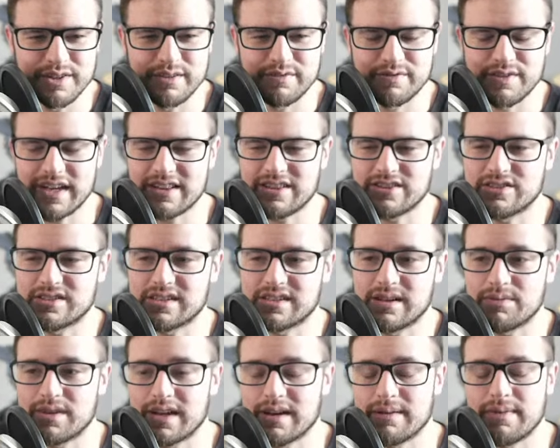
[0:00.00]
If like there's
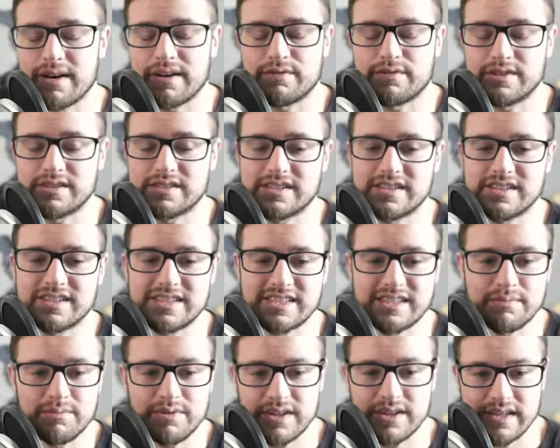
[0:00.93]
something about, for instance,
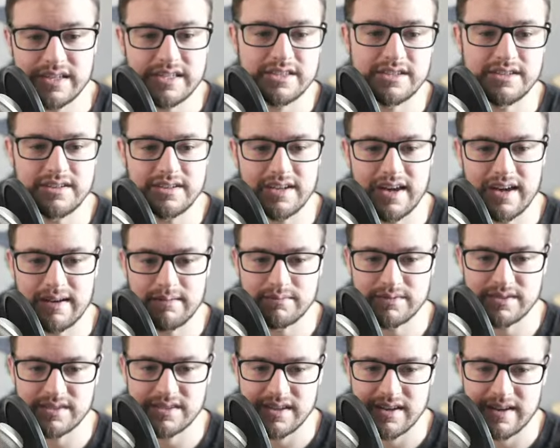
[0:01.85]
simulation
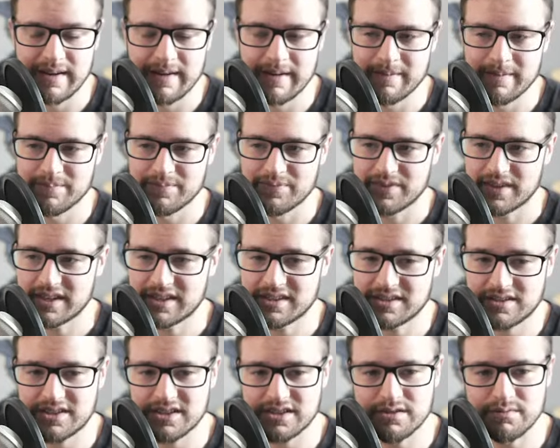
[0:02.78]
games that
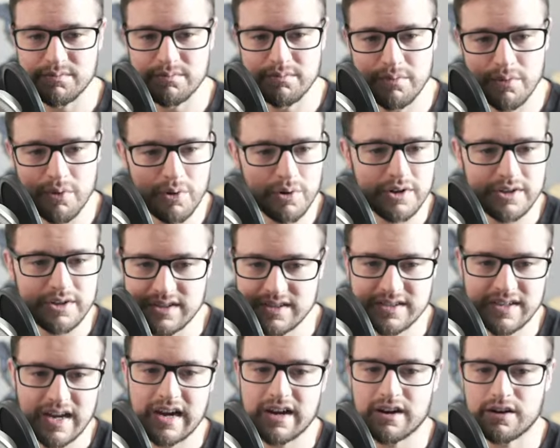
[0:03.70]
is just more
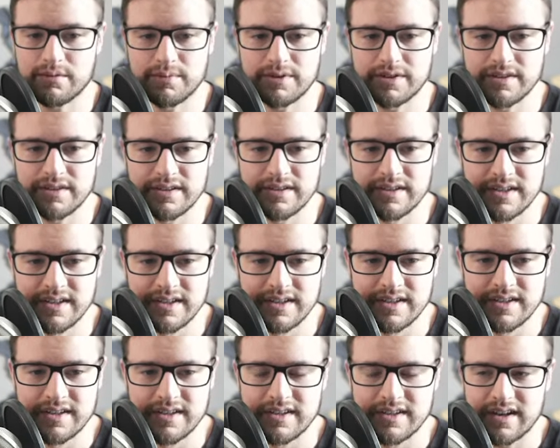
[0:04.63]
desirable
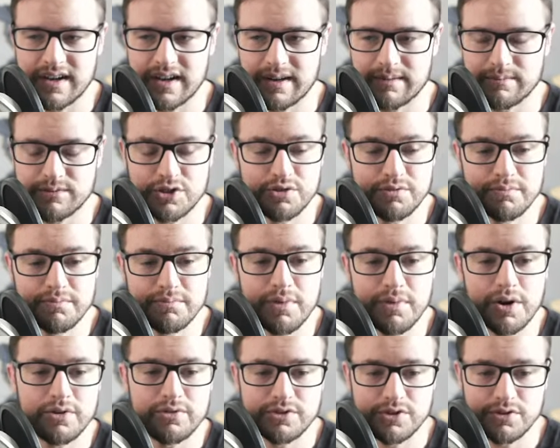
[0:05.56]
to
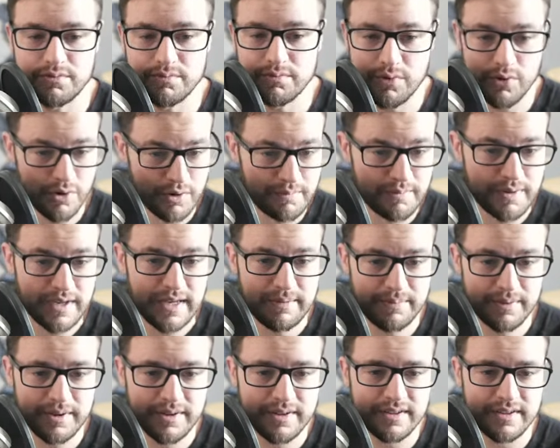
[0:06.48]
more
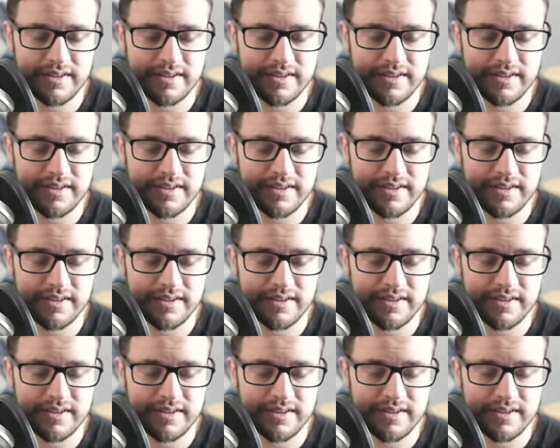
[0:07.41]
people